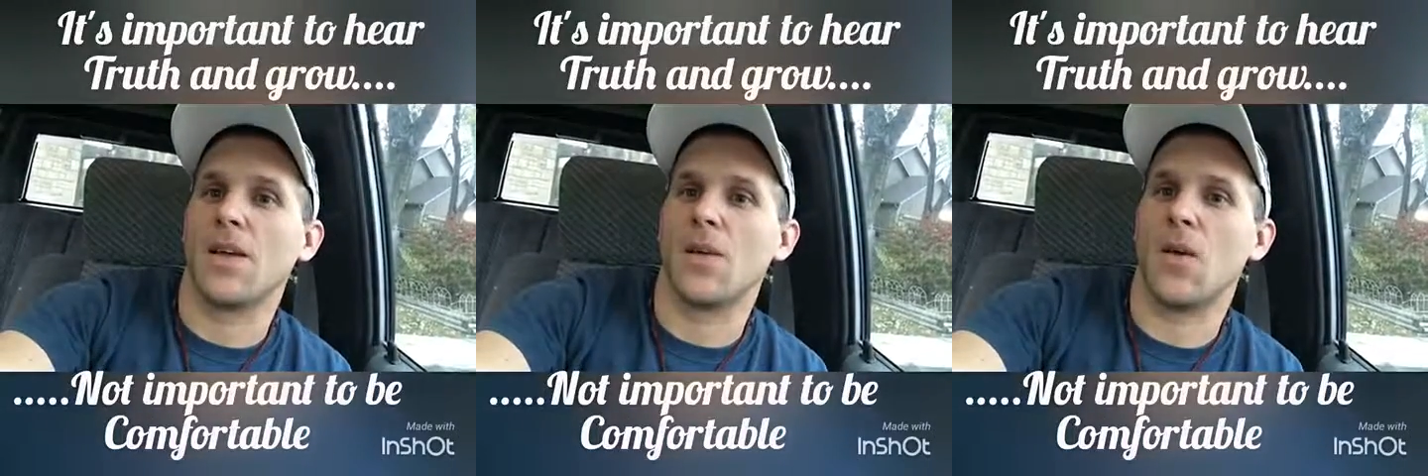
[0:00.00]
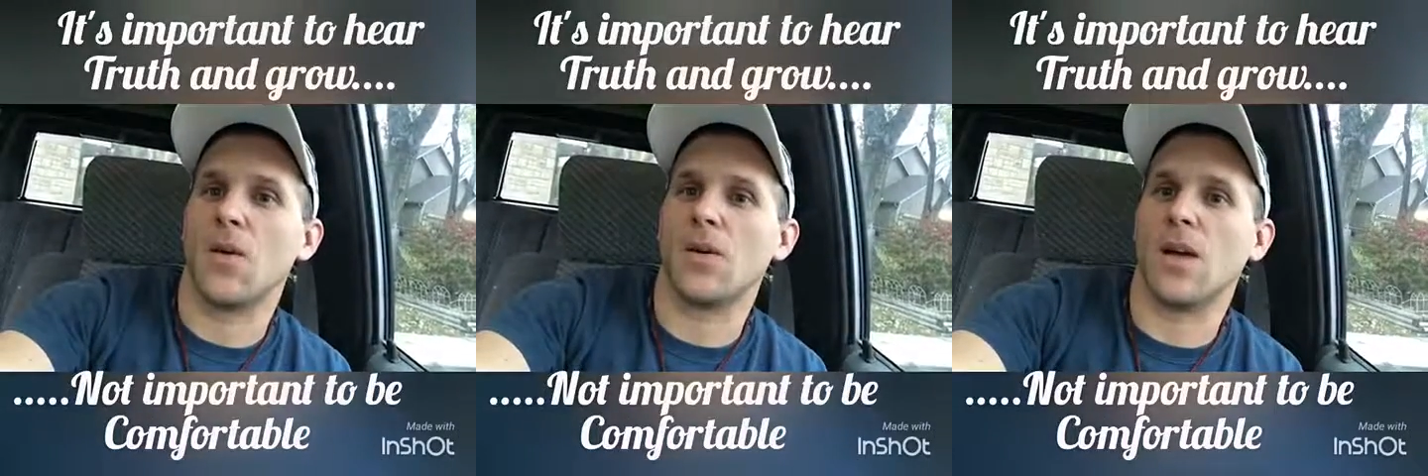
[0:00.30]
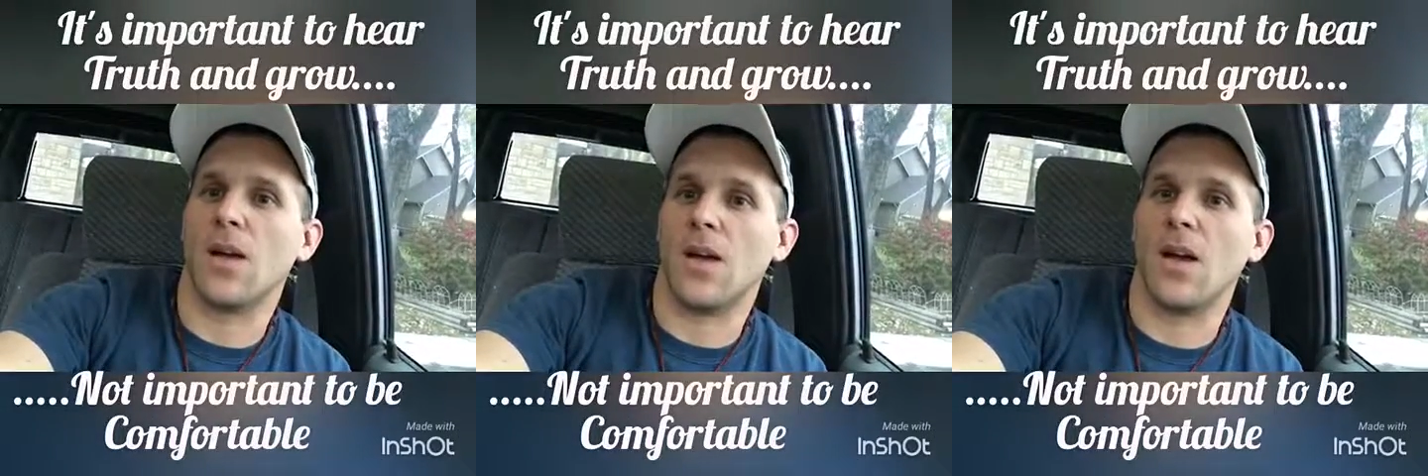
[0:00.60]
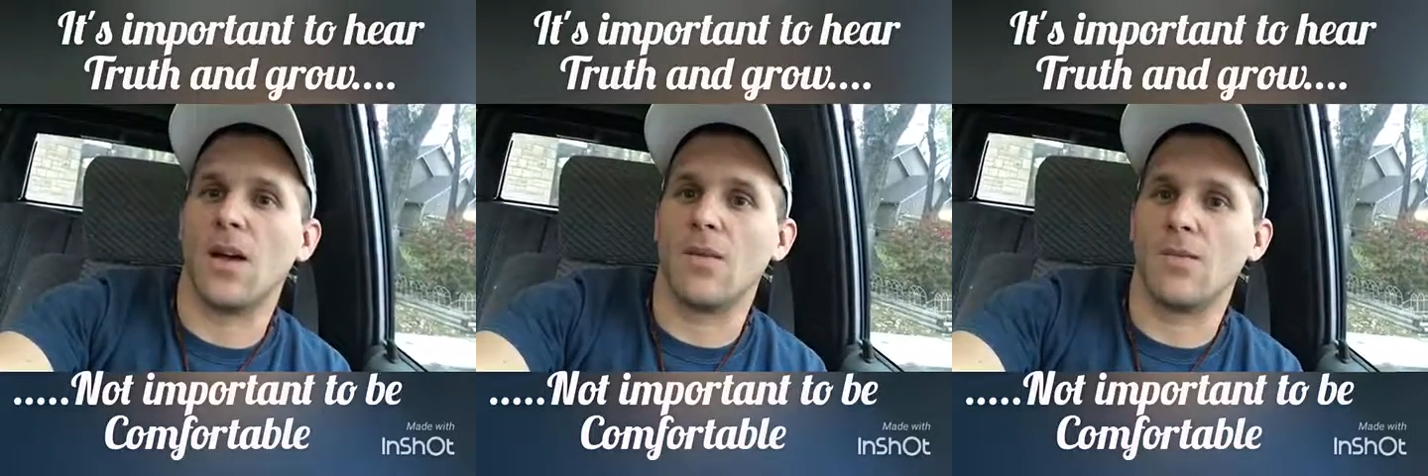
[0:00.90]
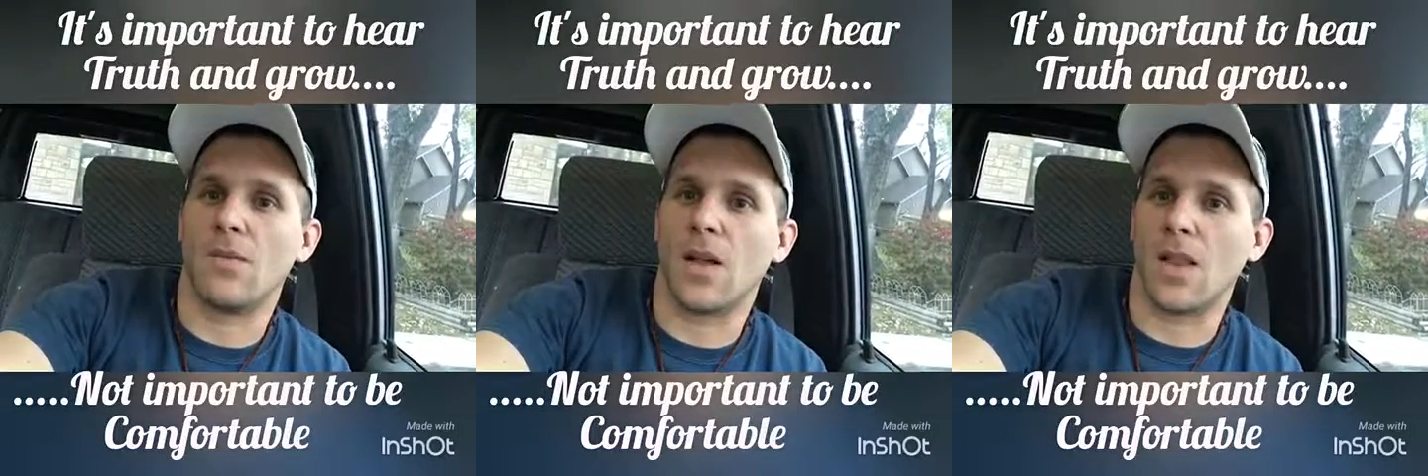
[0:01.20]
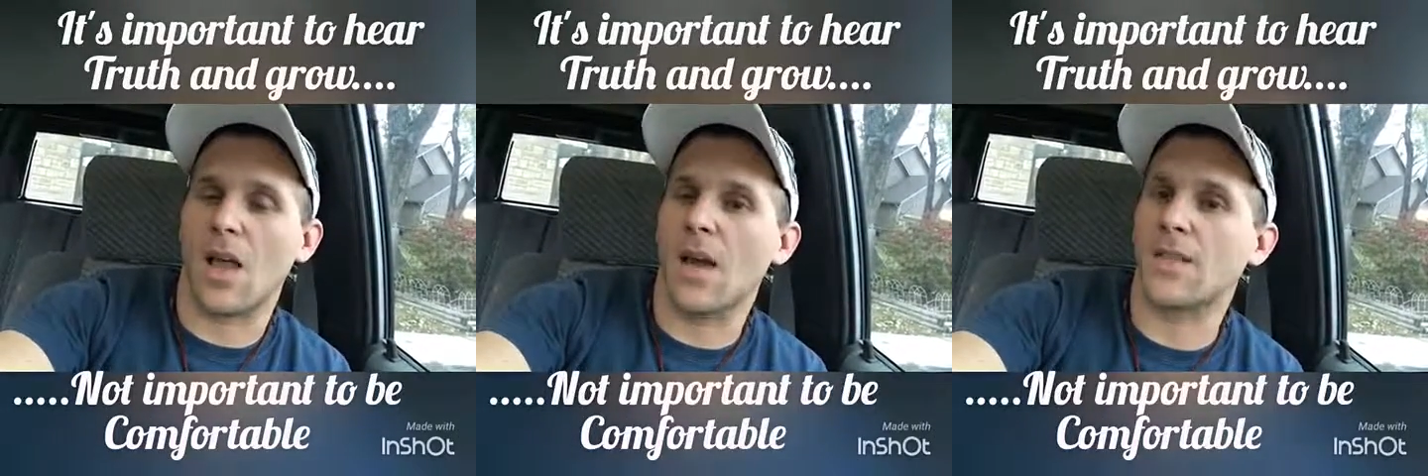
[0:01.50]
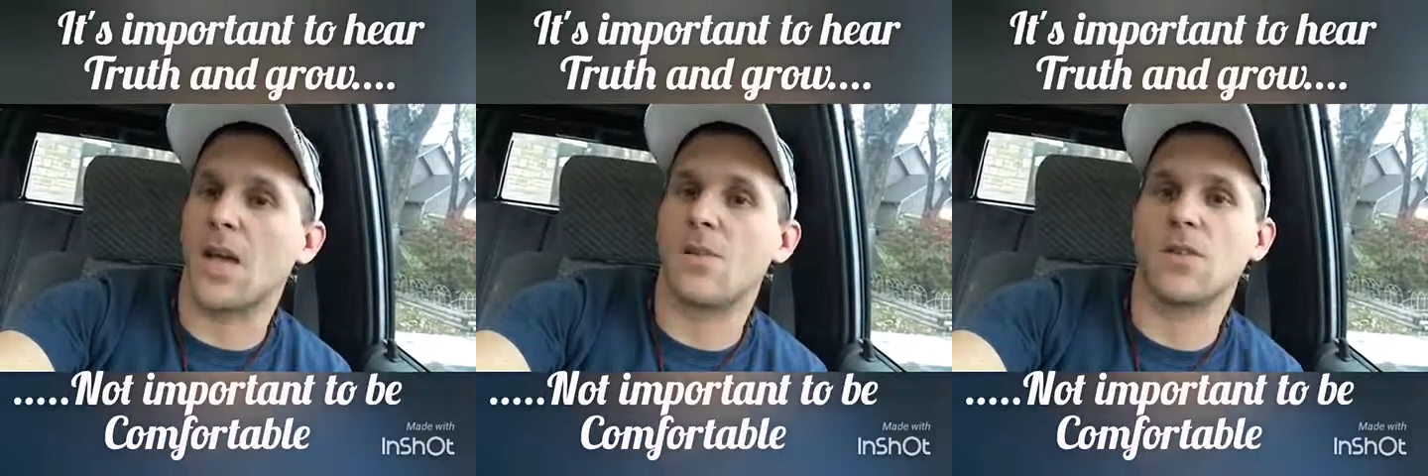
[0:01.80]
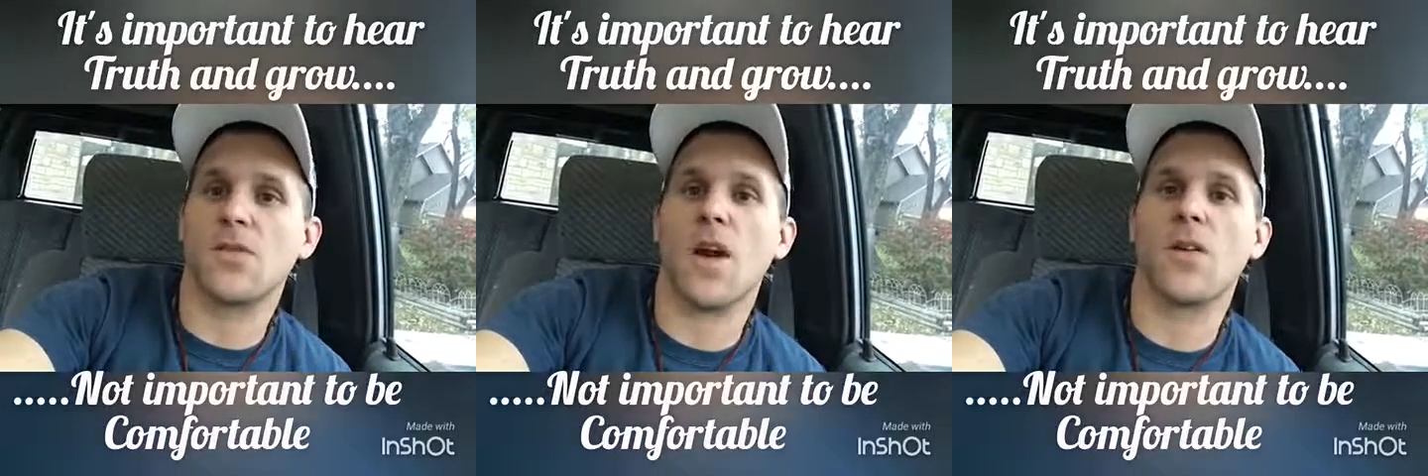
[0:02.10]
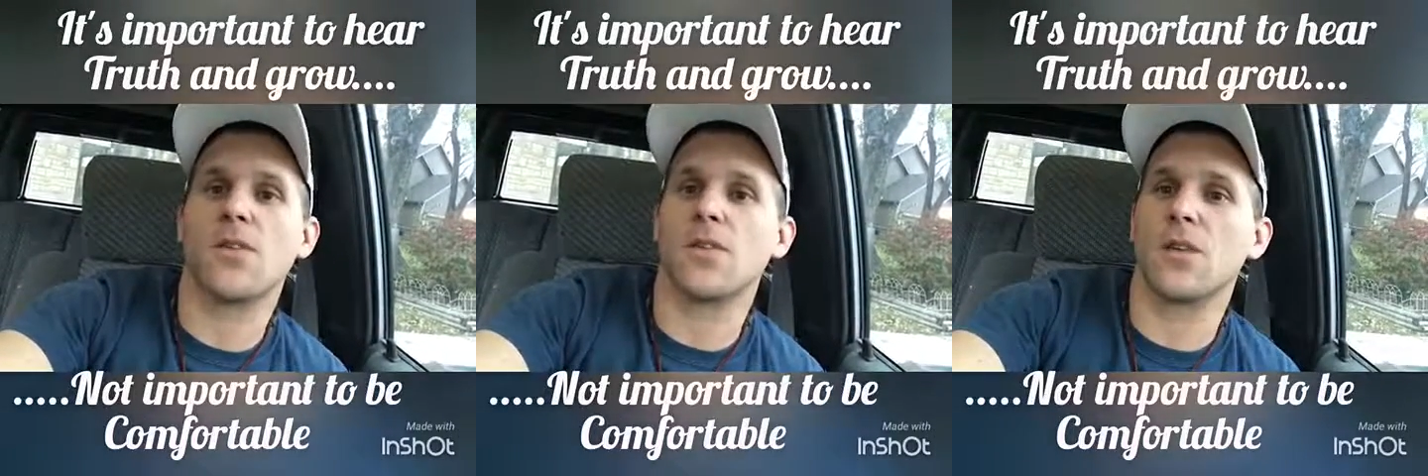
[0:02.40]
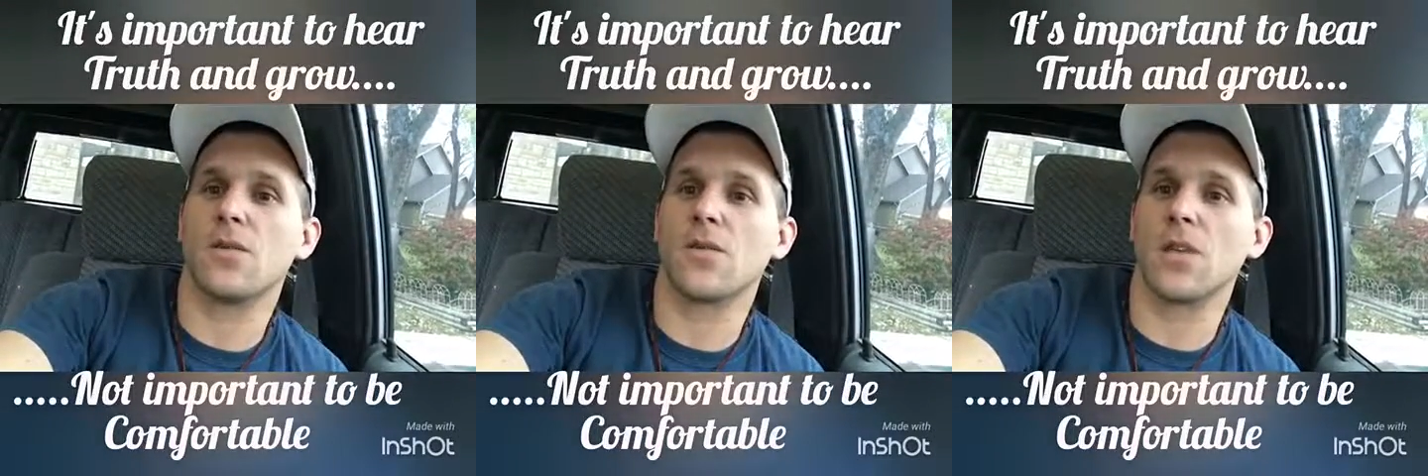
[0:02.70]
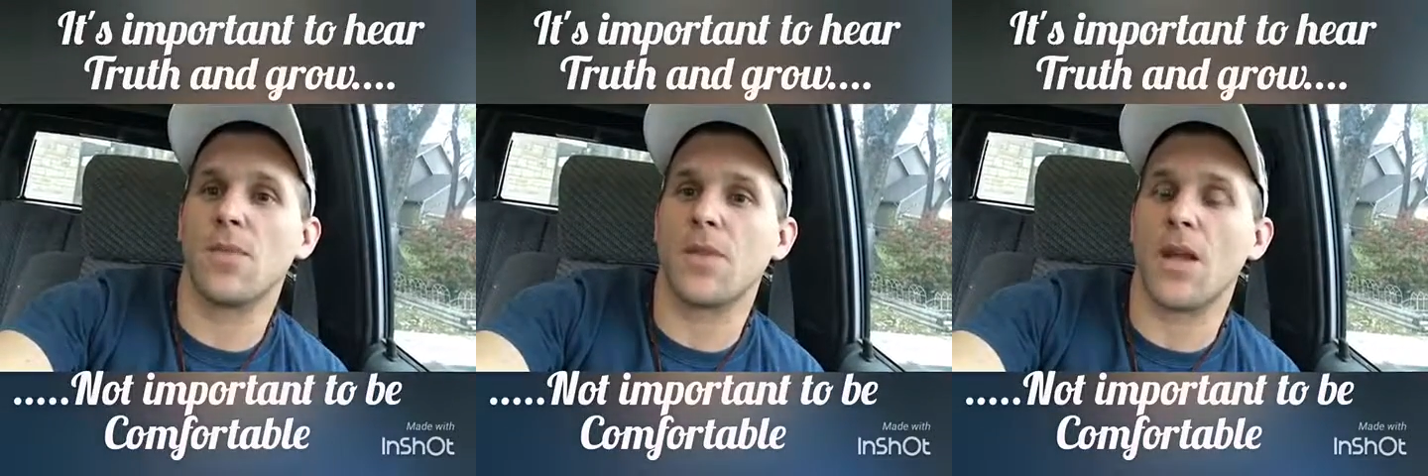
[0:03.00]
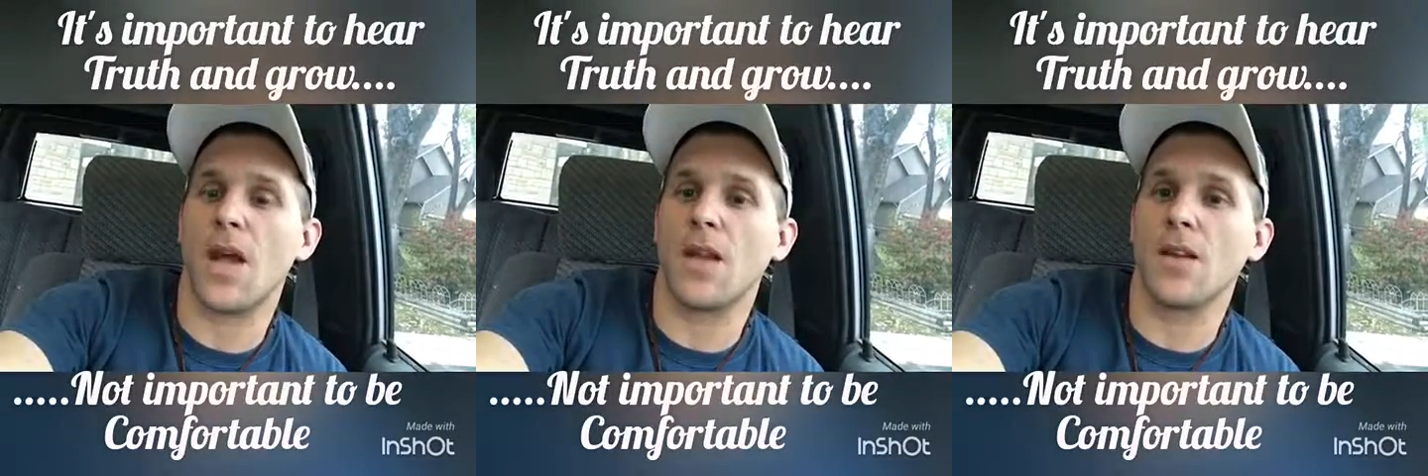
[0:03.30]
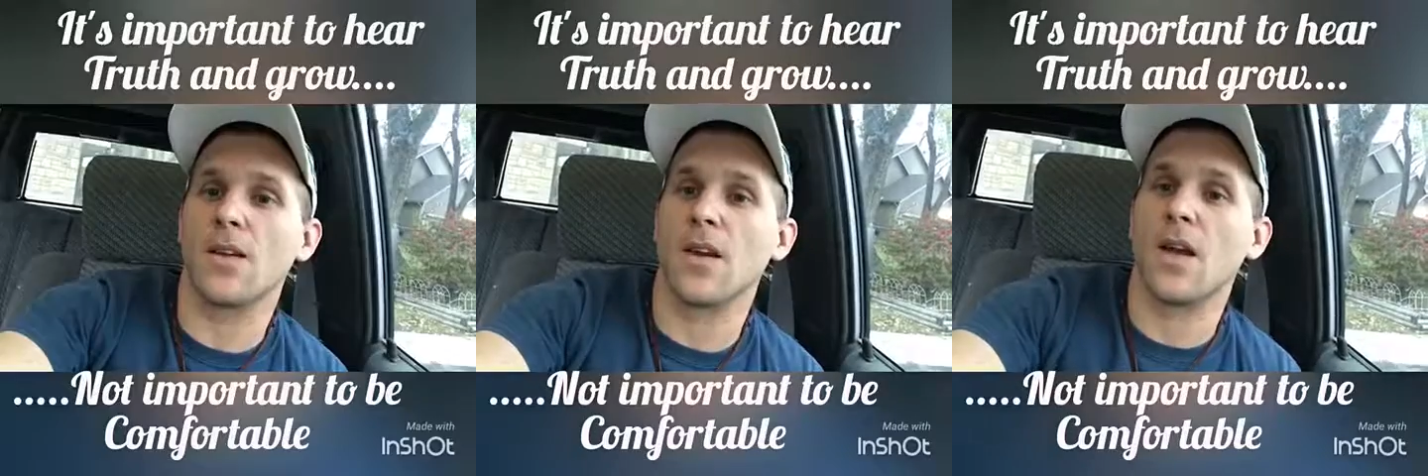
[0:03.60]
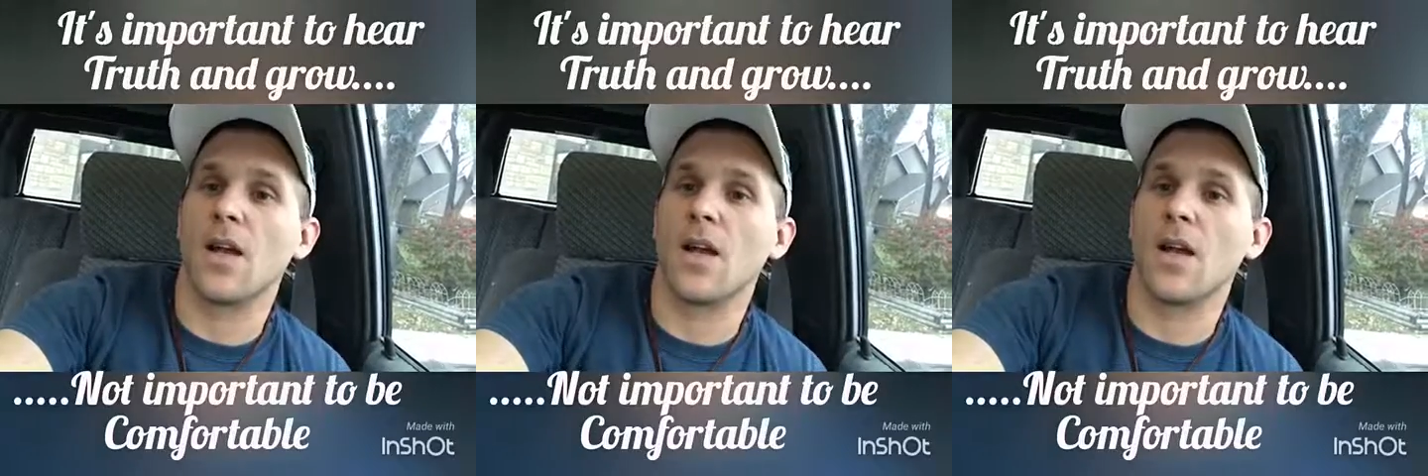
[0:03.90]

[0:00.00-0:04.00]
you know um, a lot of times if i don't agree with something i hear